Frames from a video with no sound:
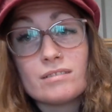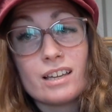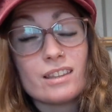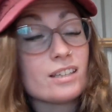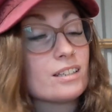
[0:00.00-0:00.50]
I
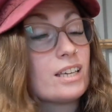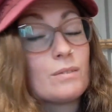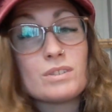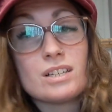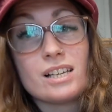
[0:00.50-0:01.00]
think it
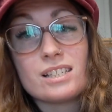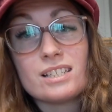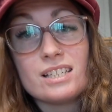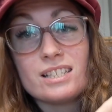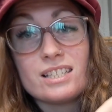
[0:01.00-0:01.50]
was nice and
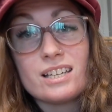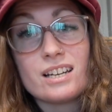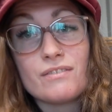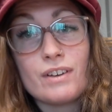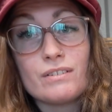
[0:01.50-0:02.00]
easy and
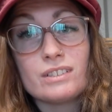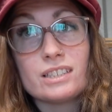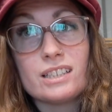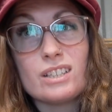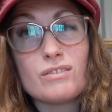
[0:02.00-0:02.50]
I found
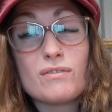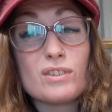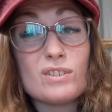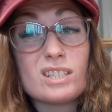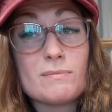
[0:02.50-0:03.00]
it and the
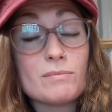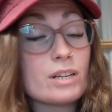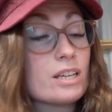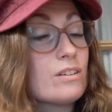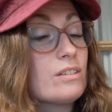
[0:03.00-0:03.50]
reviews seem
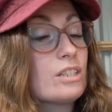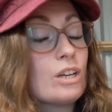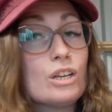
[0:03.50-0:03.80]
pretty good.